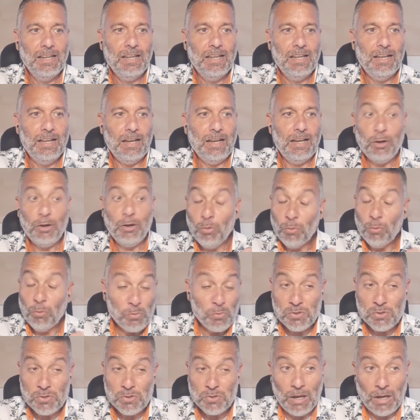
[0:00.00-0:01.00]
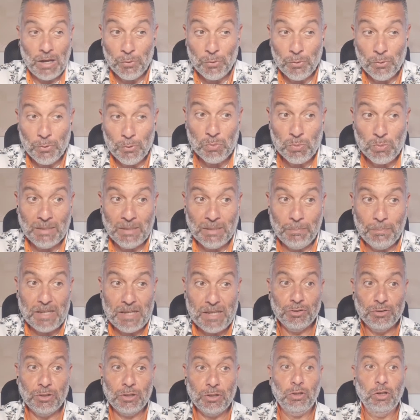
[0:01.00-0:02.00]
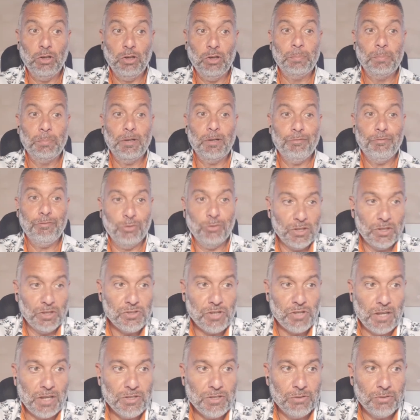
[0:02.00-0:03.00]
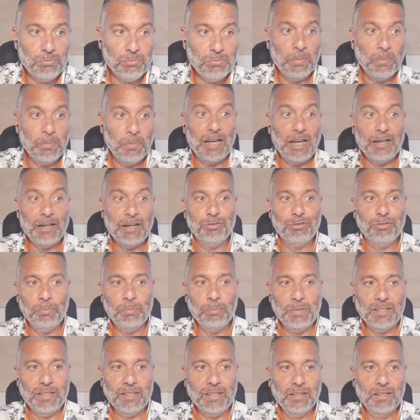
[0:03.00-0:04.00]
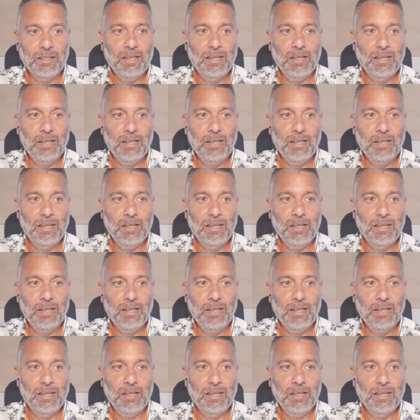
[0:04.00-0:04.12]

I always want the best for the club, for the changing room, and for me.